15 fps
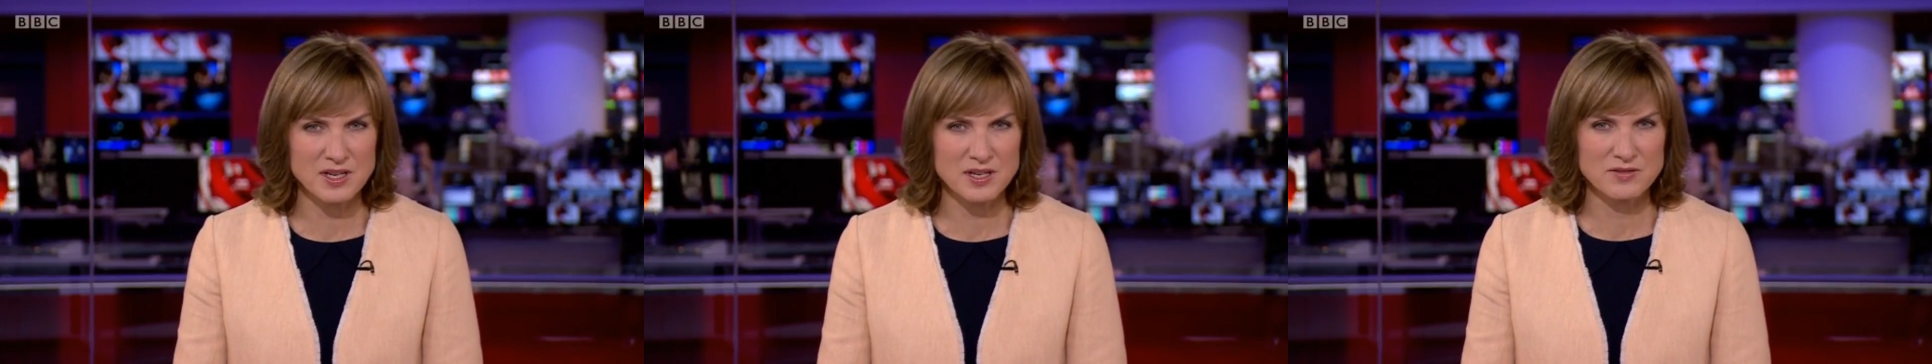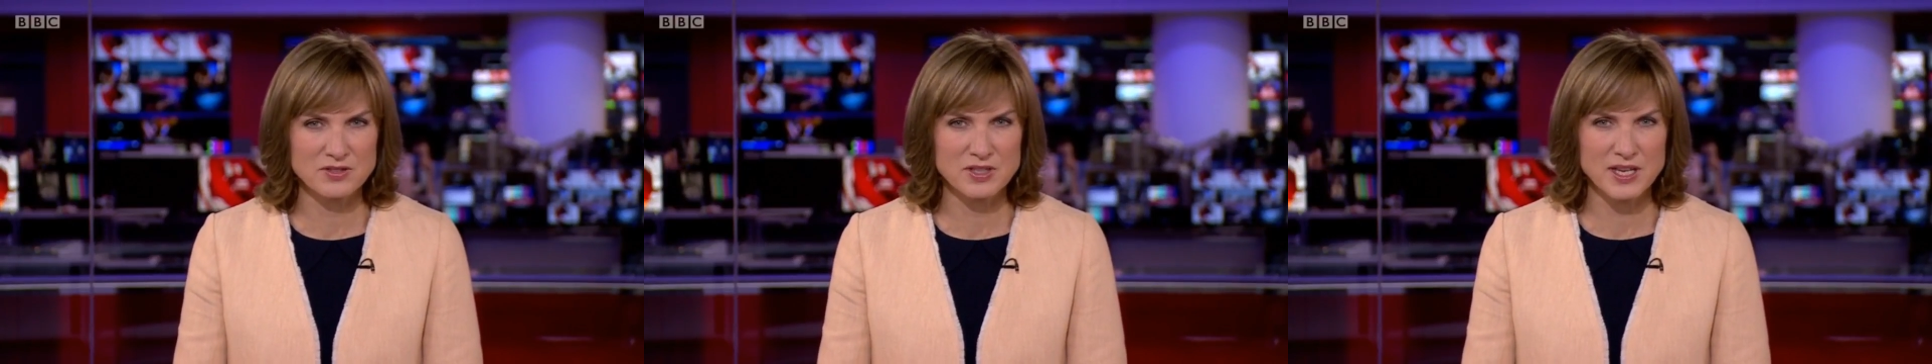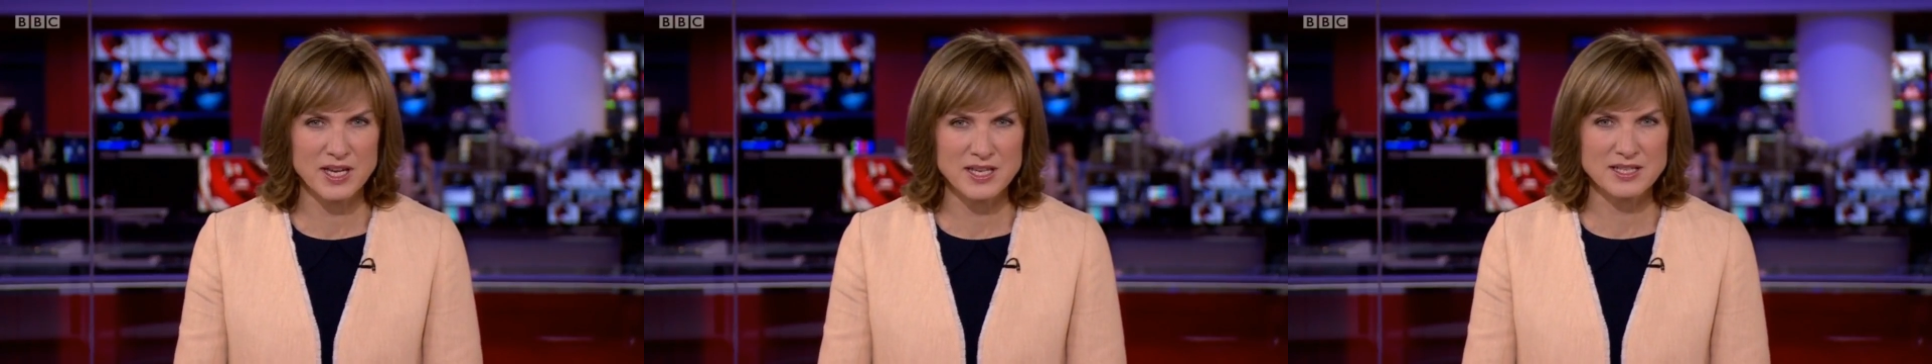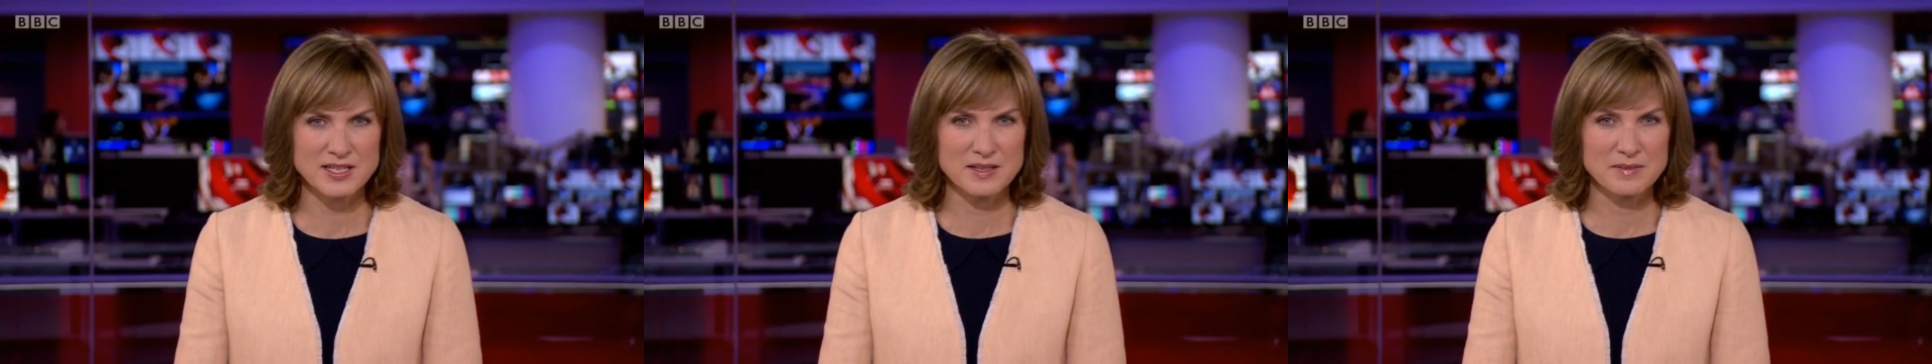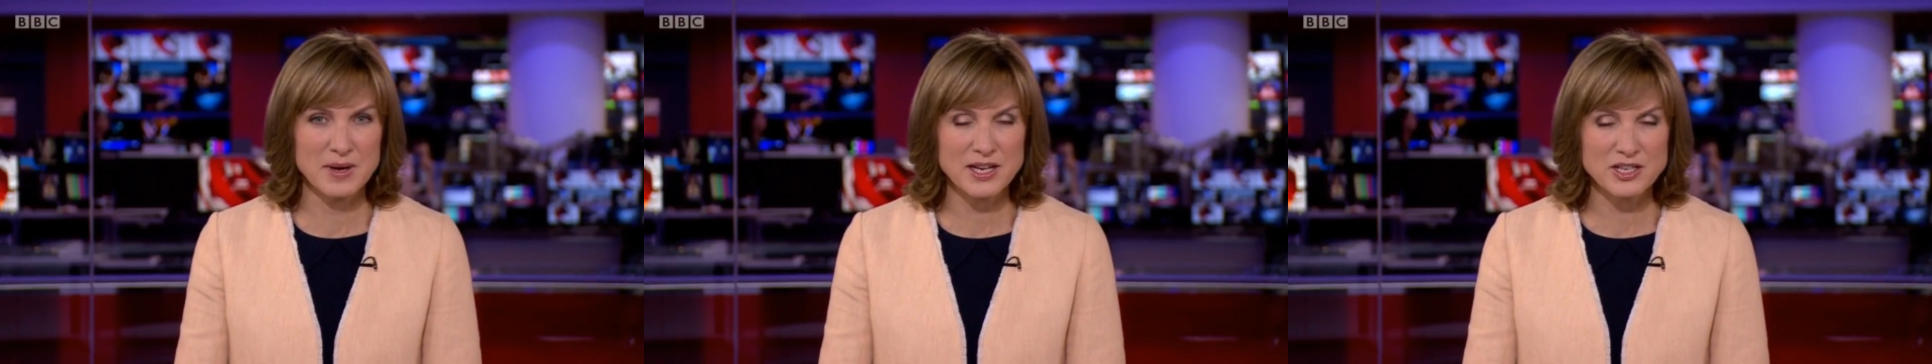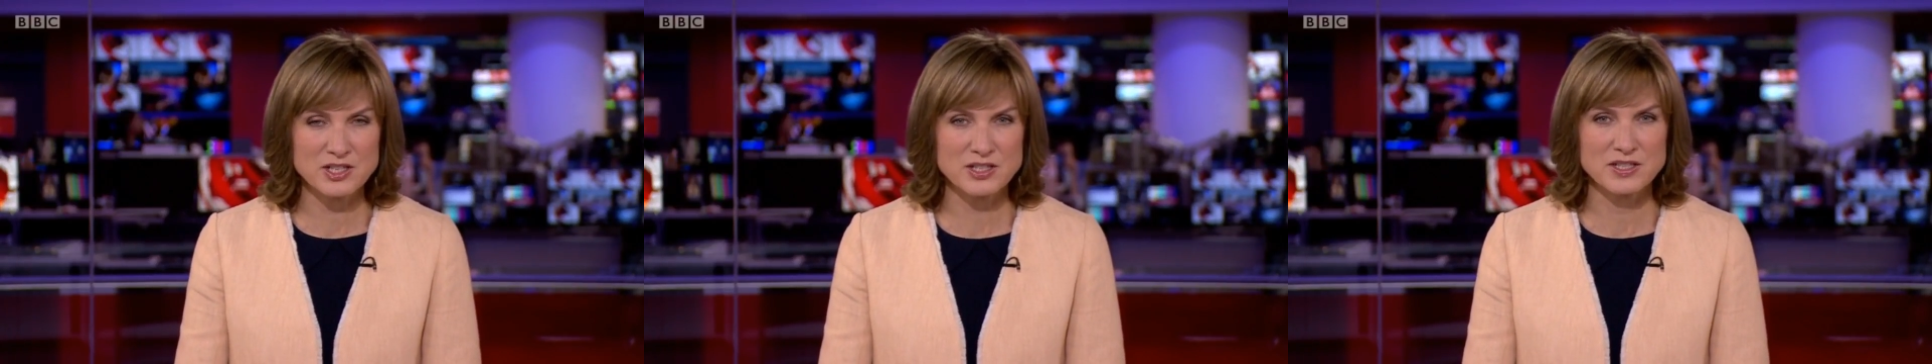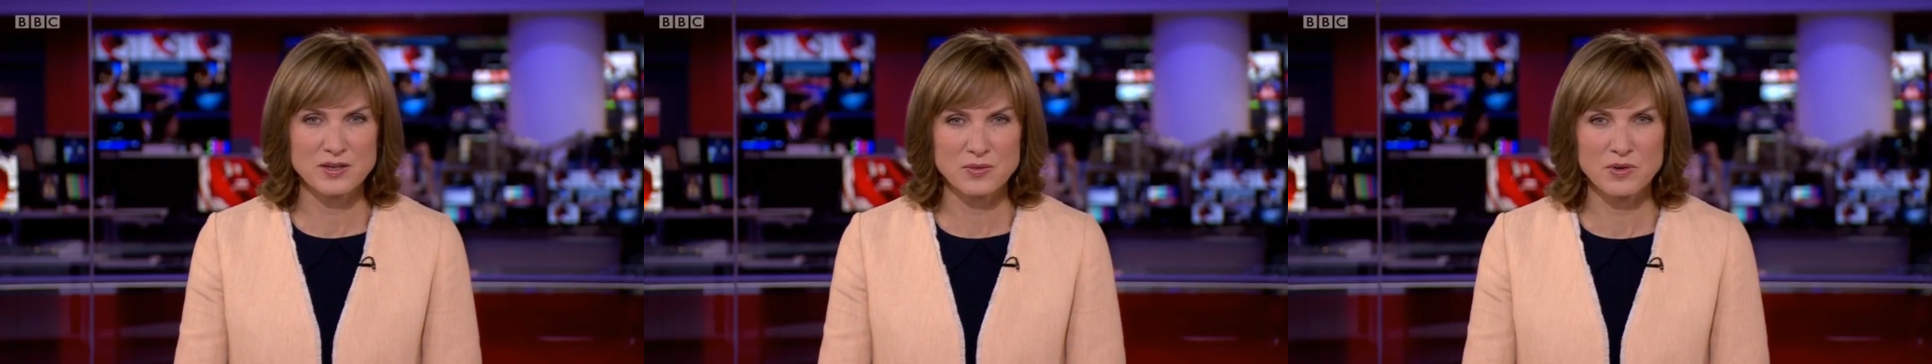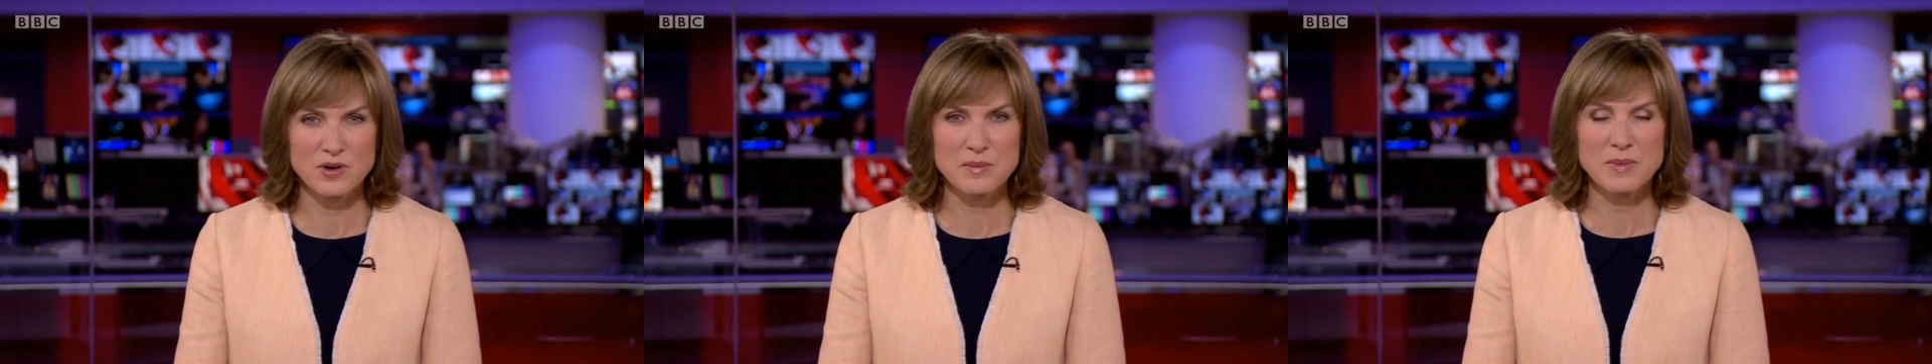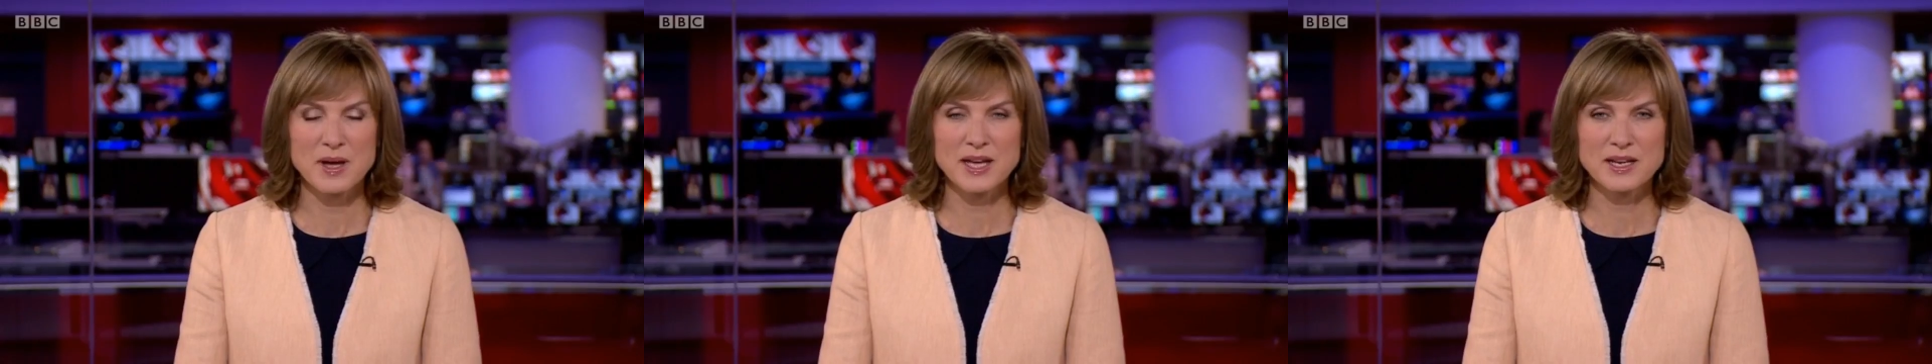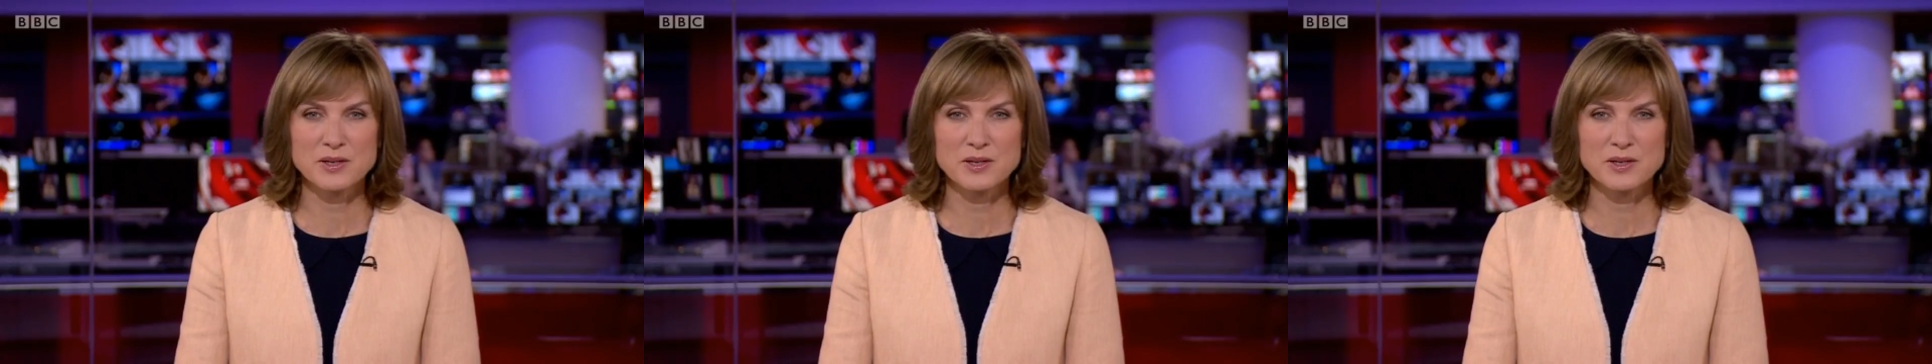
after a case in Manchester where a man